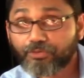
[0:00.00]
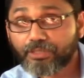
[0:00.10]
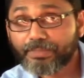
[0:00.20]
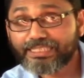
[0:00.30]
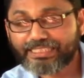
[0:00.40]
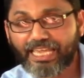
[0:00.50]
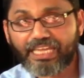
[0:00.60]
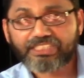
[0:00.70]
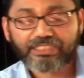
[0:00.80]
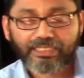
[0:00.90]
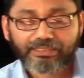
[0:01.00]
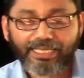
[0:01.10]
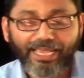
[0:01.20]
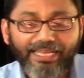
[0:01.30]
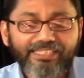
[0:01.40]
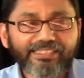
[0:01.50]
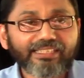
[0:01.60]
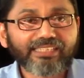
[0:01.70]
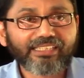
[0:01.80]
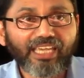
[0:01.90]
If that would have been the case, that
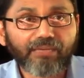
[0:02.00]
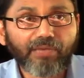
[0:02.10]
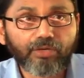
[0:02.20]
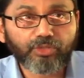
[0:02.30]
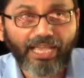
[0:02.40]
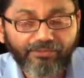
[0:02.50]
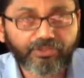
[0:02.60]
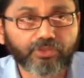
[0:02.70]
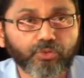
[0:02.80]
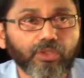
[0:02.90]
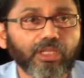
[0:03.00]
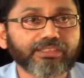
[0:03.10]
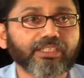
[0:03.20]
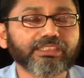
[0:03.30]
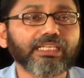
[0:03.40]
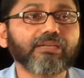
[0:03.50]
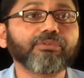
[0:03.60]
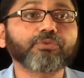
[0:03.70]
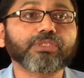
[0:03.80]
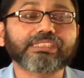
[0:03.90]
anything that came out after Rasulullah
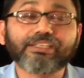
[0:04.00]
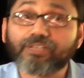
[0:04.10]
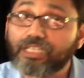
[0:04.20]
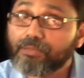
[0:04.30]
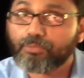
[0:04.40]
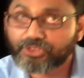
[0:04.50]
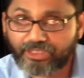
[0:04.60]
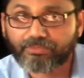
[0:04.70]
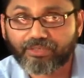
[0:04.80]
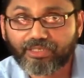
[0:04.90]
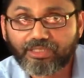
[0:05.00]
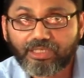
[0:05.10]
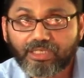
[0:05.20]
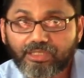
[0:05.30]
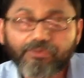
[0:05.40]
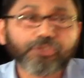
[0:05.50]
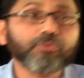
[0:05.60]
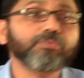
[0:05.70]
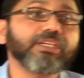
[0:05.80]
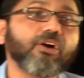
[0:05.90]
sallallahu alaihi wasallam, which was they were not Muslim even,
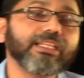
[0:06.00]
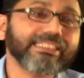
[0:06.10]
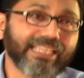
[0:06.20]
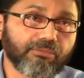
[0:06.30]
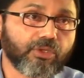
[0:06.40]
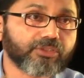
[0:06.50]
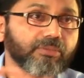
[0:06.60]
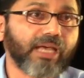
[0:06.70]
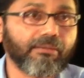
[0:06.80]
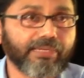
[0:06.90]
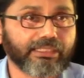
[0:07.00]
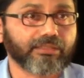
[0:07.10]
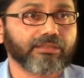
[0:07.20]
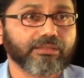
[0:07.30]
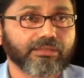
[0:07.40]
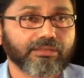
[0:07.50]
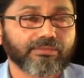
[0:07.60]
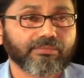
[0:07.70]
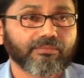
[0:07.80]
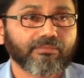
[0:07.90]
then we should be calling them also Muhammadan.
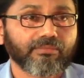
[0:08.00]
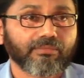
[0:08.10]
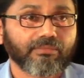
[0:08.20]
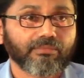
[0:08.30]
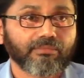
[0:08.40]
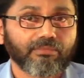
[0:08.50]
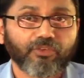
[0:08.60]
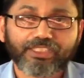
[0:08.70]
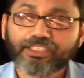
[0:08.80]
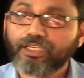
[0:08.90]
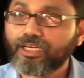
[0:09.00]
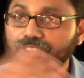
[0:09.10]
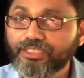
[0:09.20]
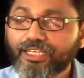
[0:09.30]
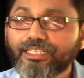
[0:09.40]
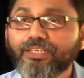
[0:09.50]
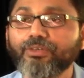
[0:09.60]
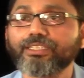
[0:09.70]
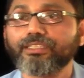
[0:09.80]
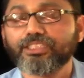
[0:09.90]
Whether they are
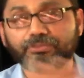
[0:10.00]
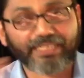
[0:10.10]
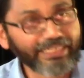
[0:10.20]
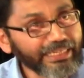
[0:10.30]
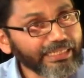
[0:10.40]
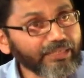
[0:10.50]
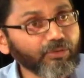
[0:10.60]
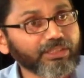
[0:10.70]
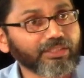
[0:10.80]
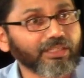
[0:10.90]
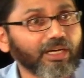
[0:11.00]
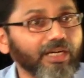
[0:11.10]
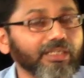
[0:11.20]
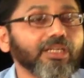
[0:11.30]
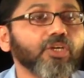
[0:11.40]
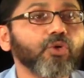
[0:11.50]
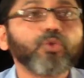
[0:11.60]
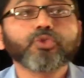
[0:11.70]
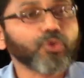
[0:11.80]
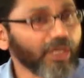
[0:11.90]
Qadiani, whether they are Ismaili, whether they
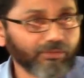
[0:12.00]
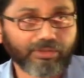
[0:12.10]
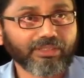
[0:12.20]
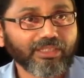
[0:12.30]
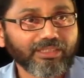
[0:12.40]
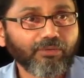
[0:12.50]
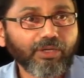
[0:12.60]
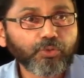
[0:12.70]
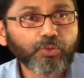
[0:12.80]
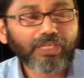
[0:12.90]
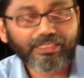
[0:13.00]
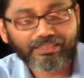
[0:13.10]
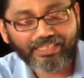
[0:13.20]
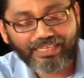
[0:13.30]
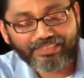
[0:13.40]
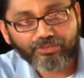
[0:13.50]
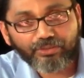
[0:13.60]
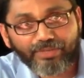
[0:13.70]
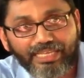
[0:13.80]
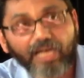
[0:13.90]
are whosoever, the one who
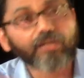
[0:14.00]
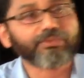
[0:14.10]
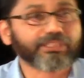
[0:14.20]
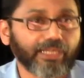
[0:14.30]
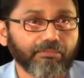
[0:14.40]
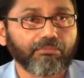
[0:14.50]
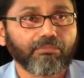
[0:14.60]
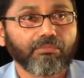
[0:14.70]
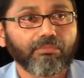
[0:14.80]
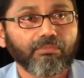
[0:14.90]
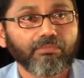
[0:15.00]
actually went out of Islam.